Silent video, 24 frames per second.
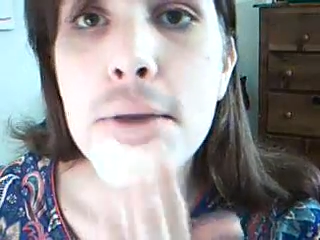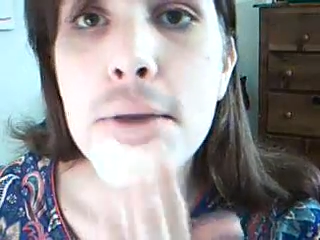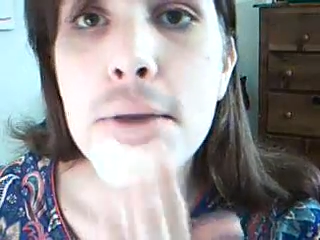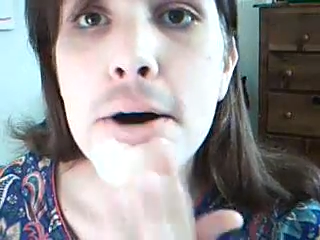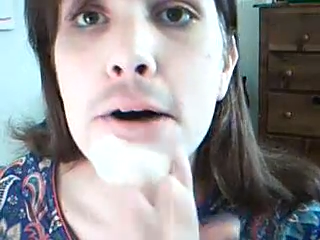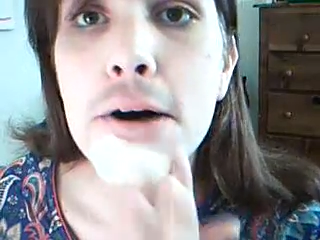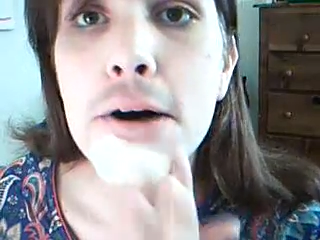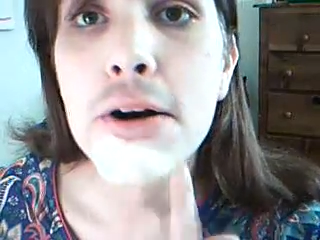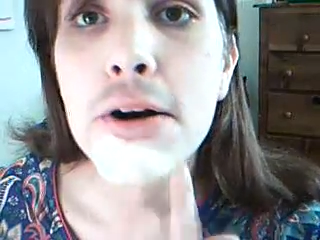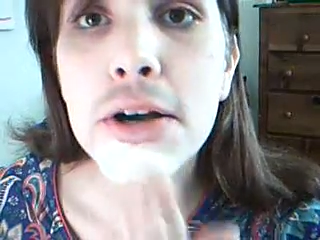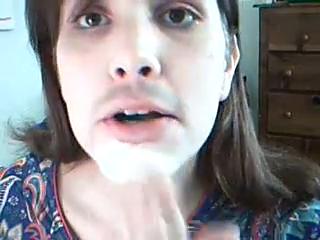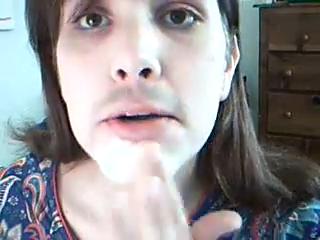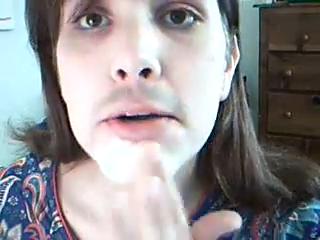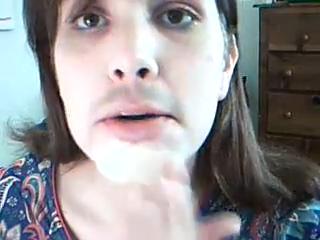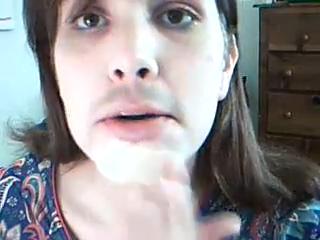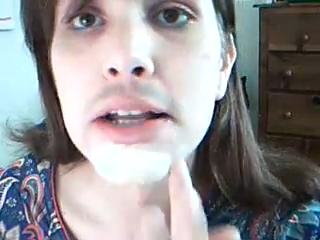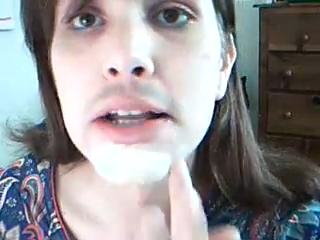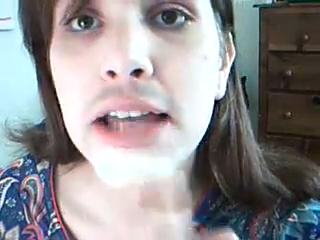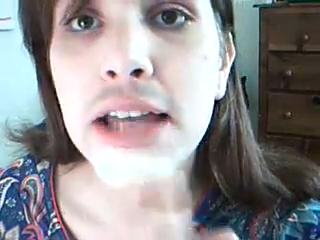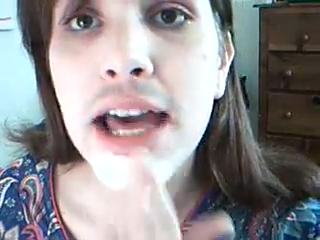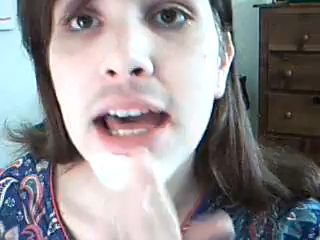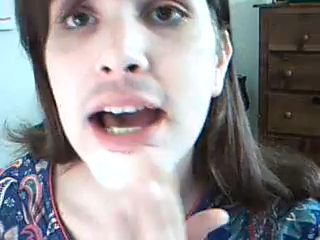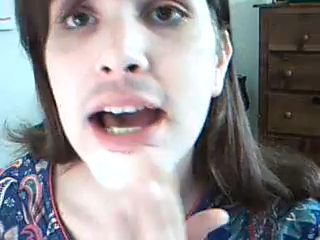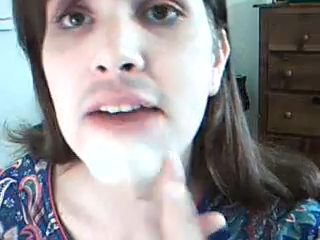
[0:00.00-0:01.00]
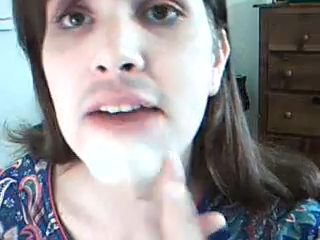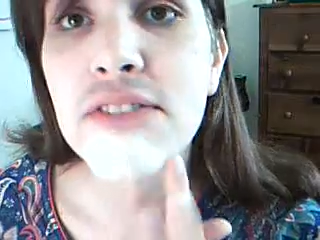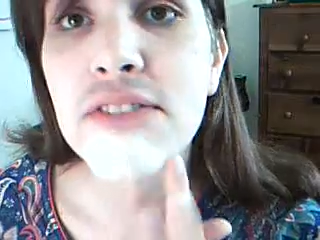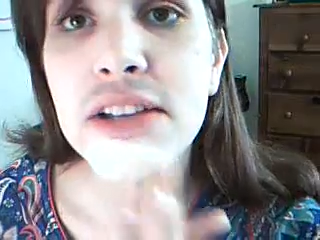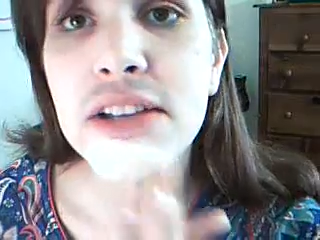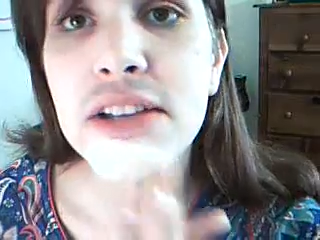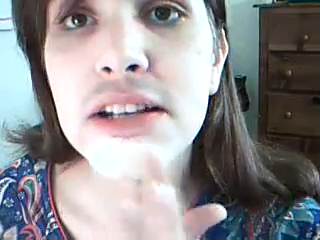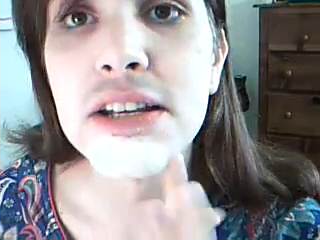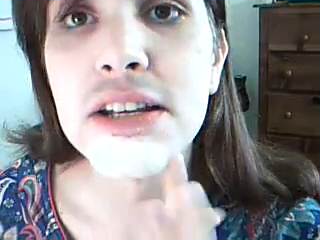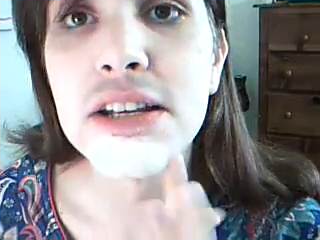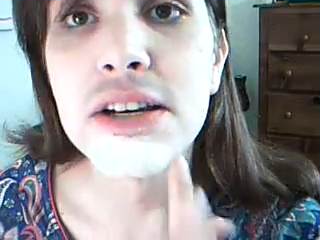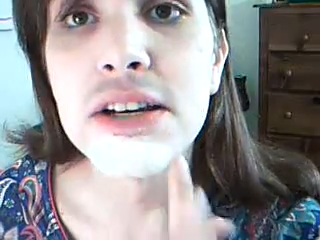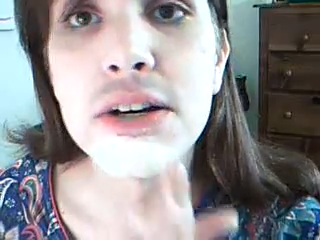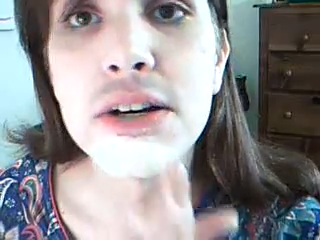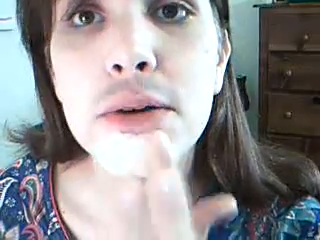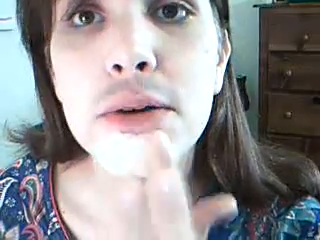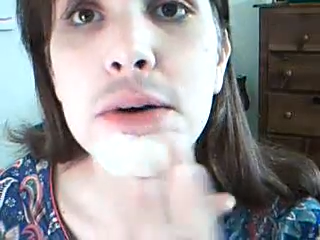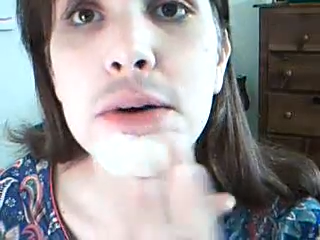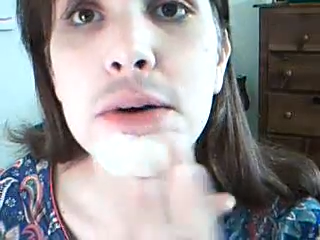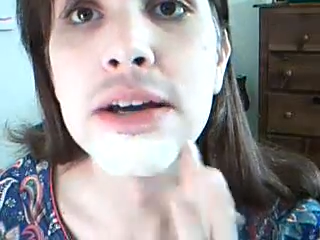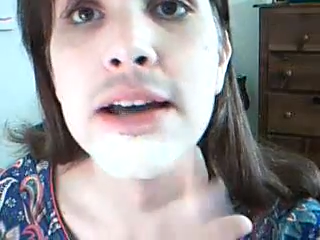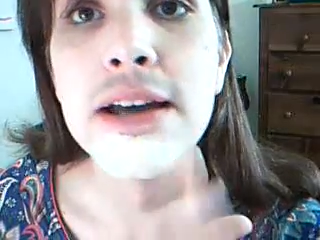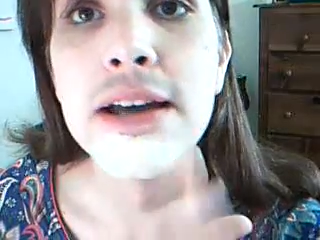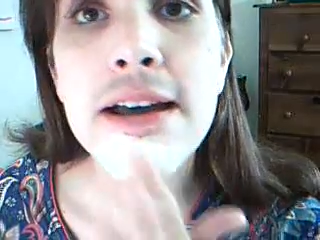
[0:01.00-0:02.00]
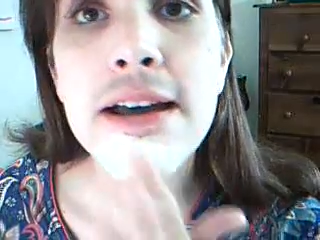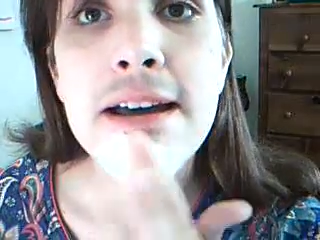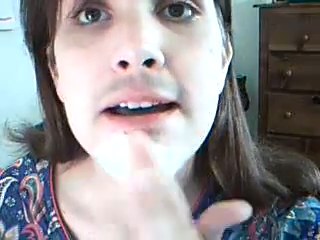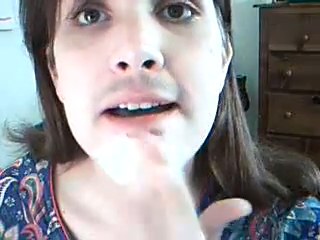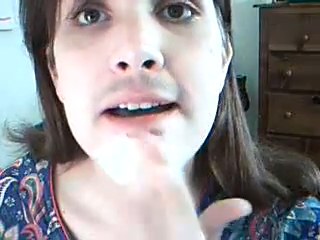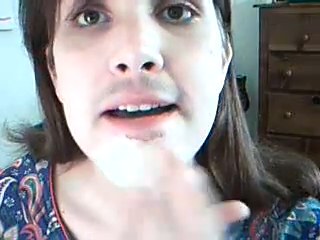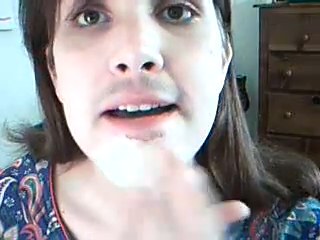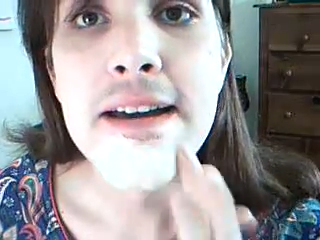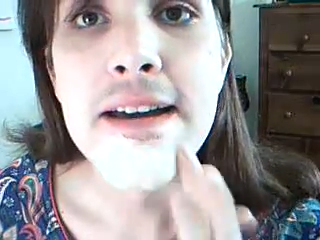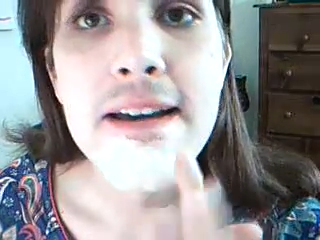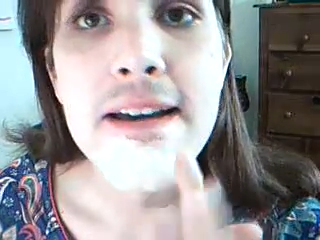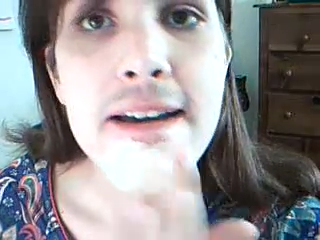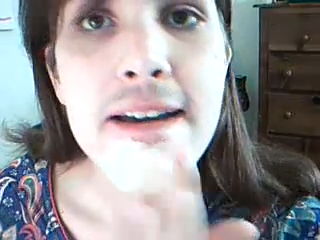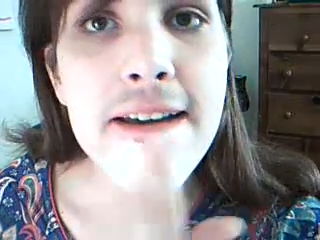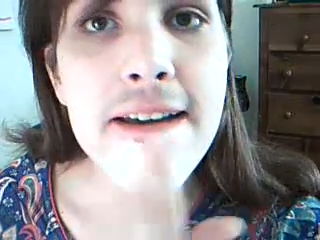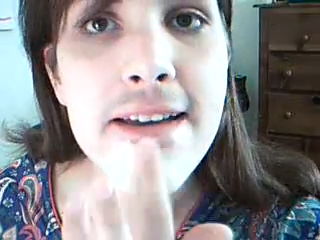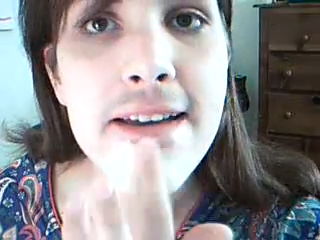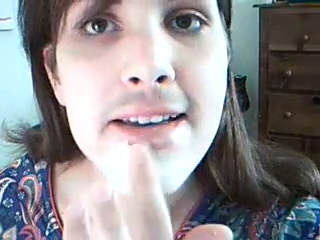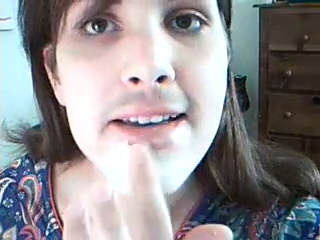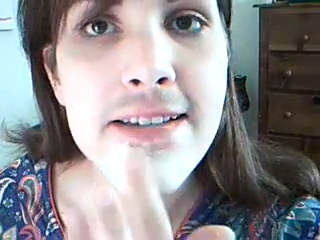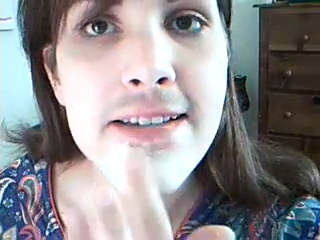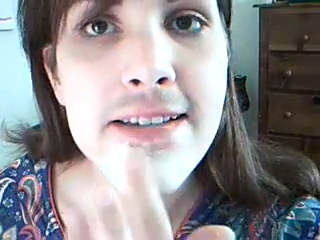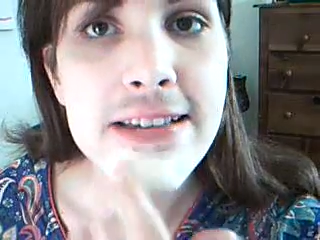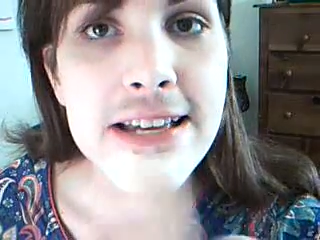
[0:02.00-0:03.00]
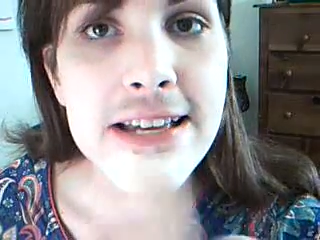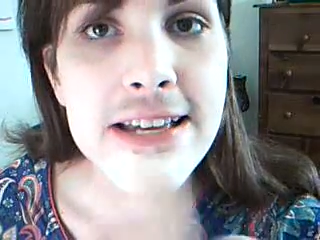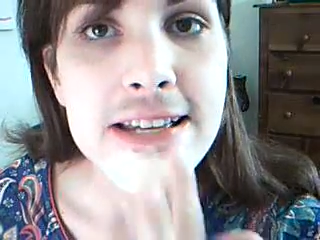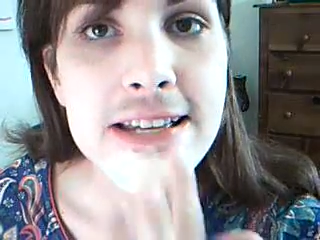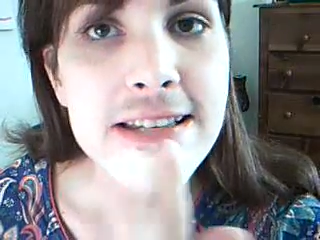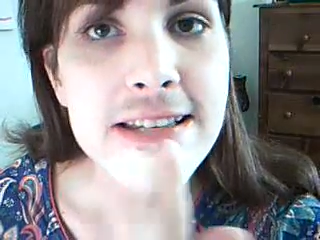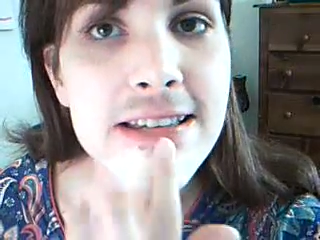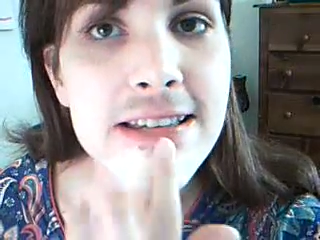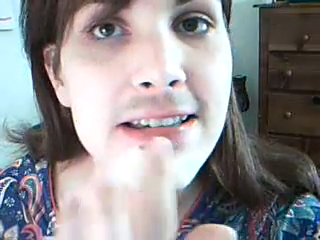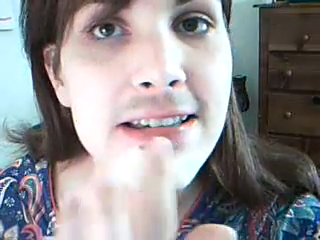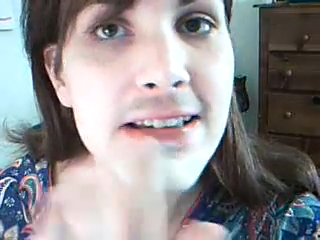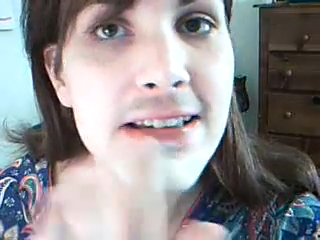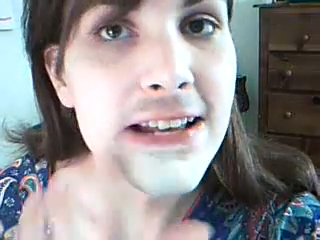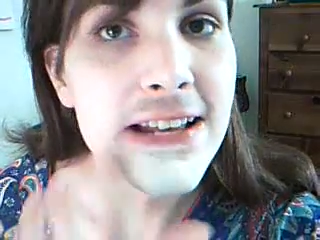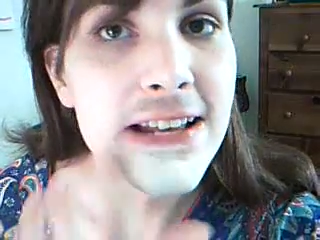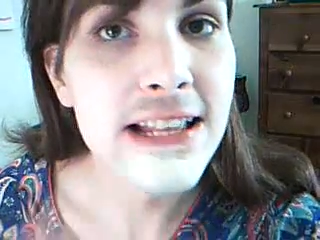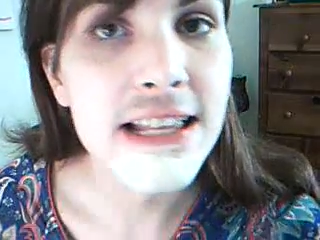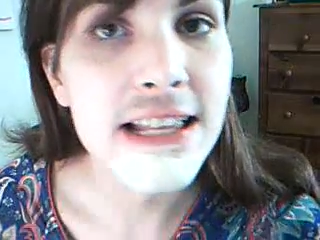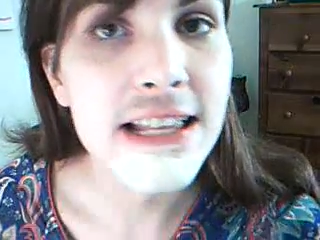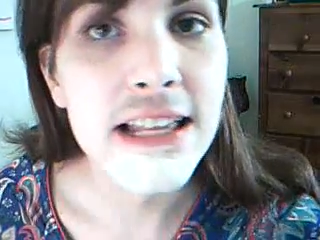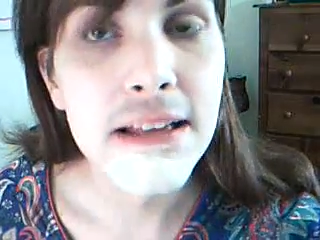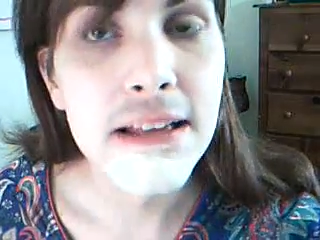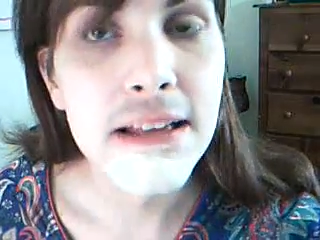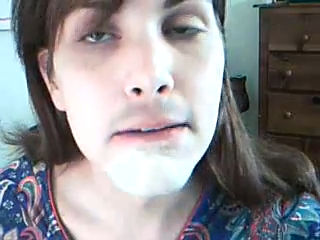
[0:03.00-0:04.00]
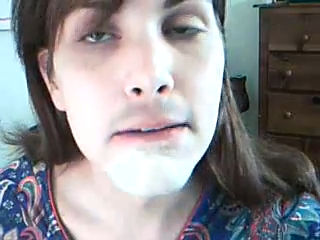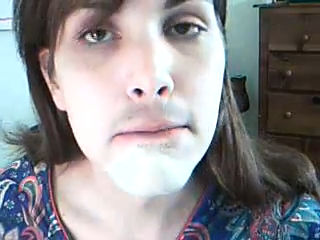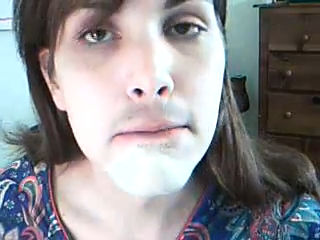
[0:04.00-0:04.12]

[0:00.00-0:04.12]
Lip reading: all you really have to do is just get a